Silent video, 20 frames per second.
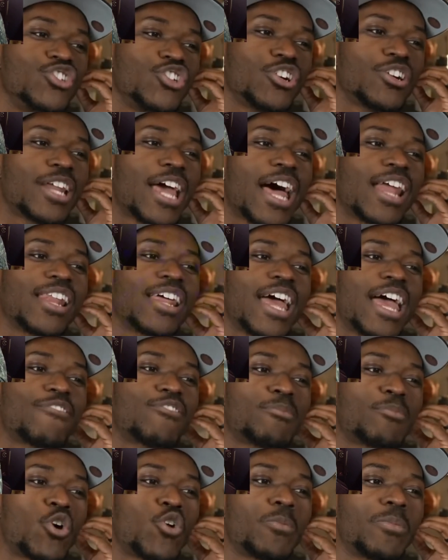Jared Allen,
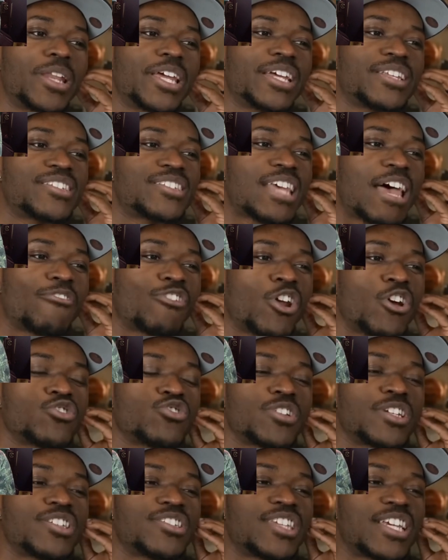Evan Mobley in
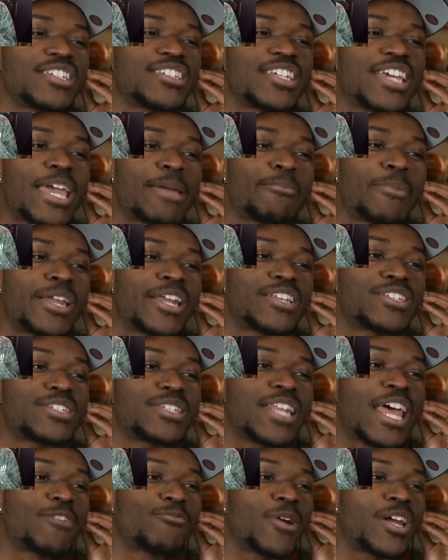768
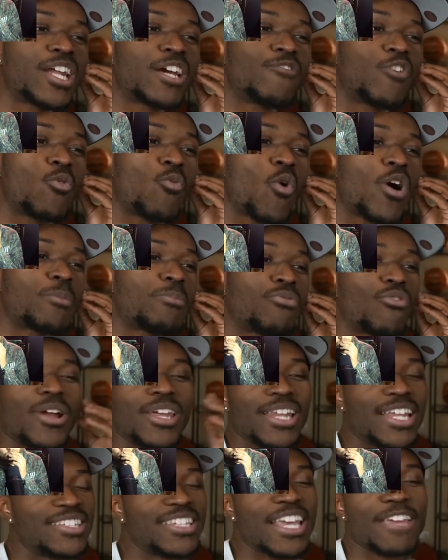minutes, net rating of a 1
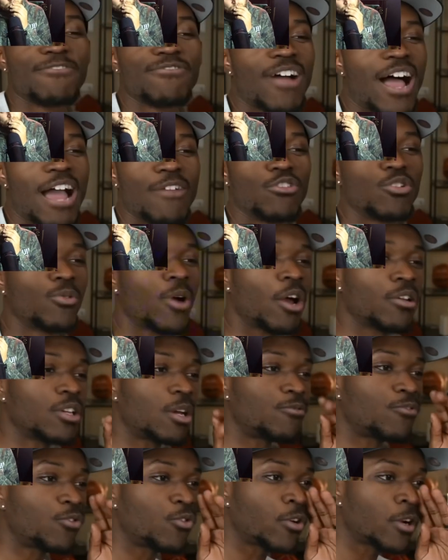point, let's say 5, we'll
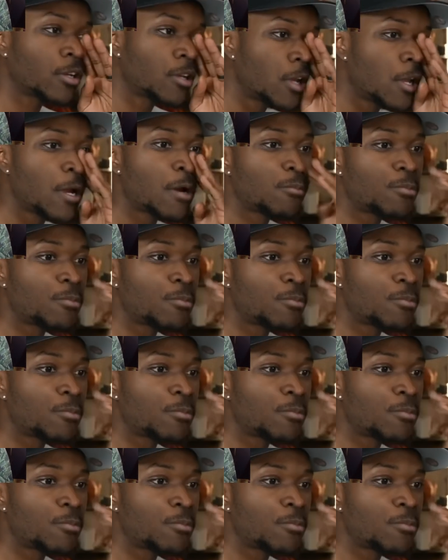round up for it.